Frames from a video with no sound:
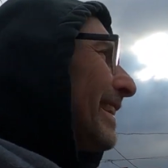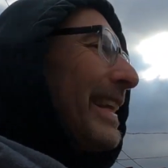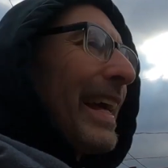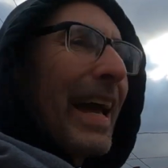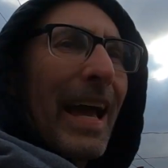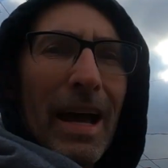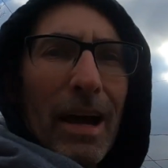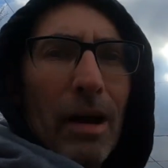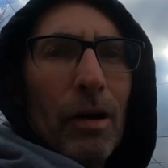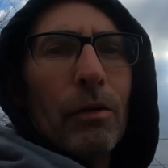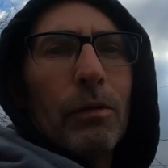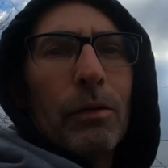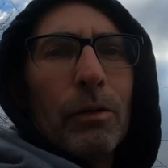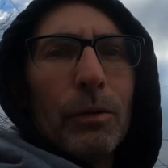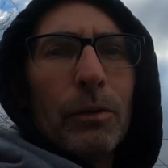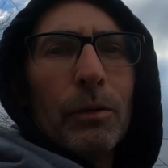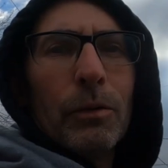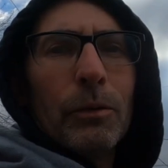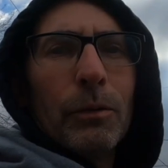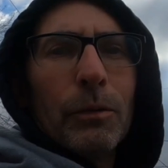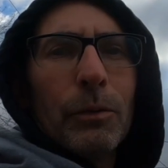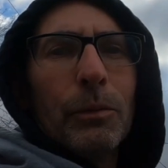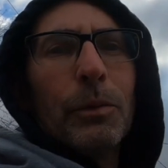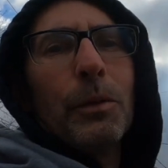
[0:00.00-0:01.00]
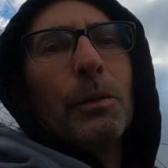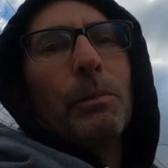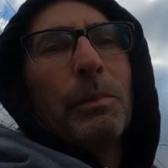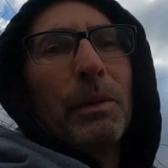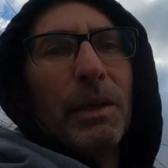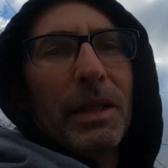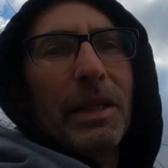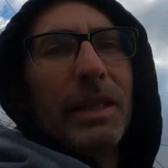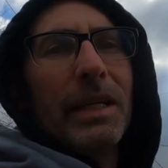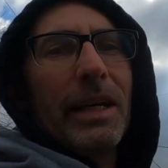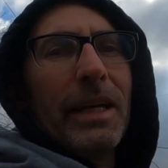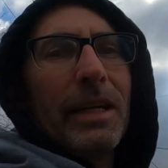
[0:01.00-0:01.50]
now would
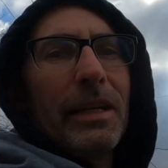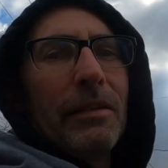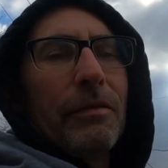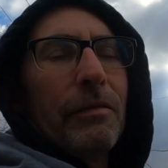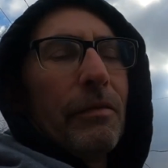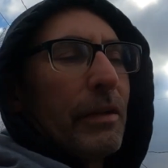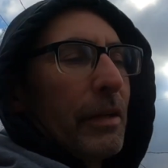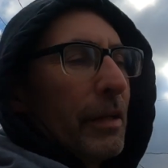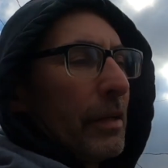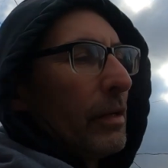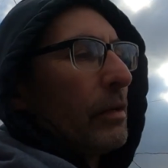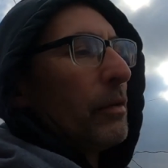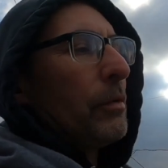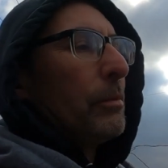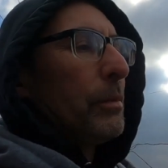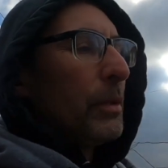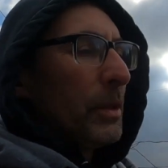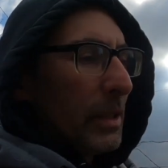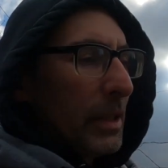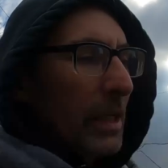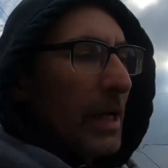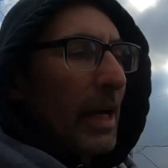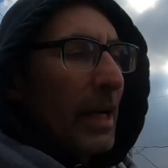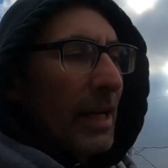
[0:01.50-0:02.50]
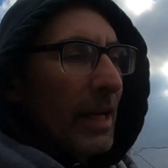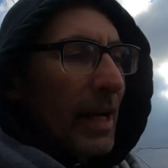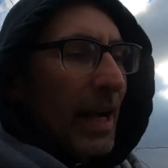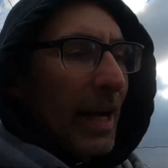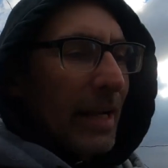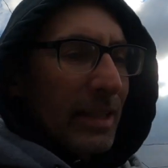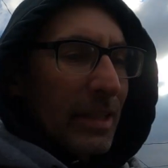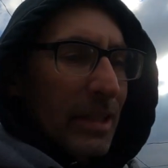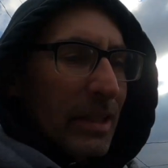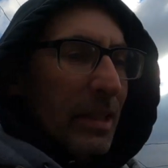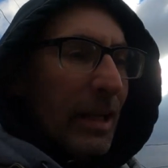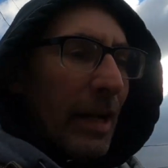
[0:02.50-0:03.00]
be the end of the video. But yeah,
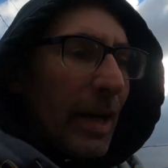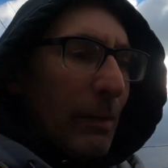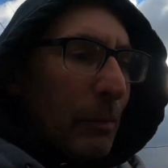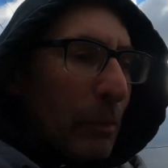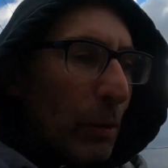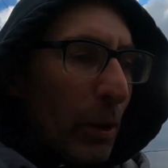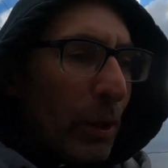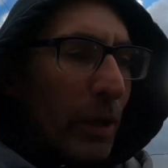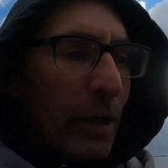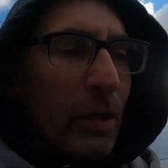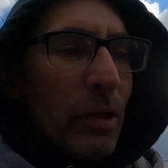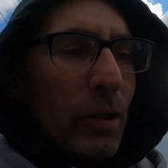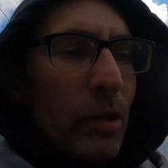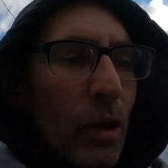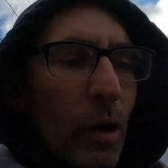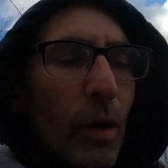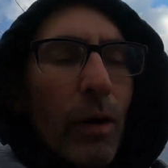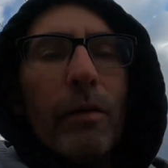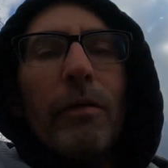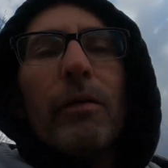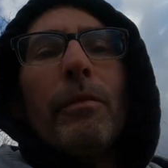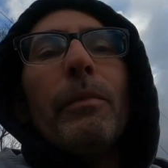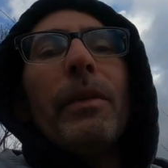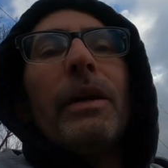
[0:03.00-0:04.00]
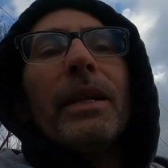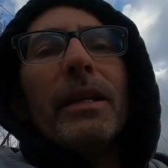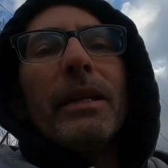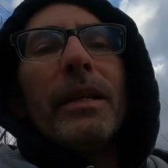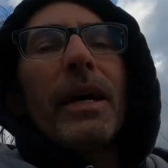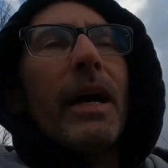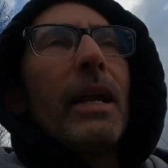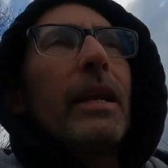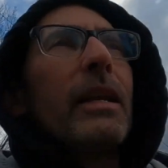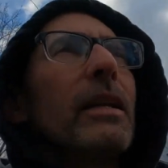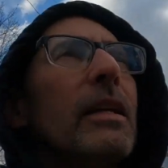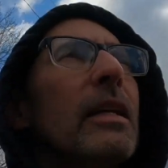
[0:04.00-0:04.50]
I wanted to show everybody
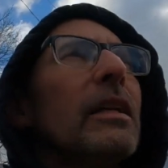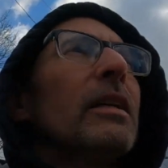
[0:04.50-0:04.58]
that.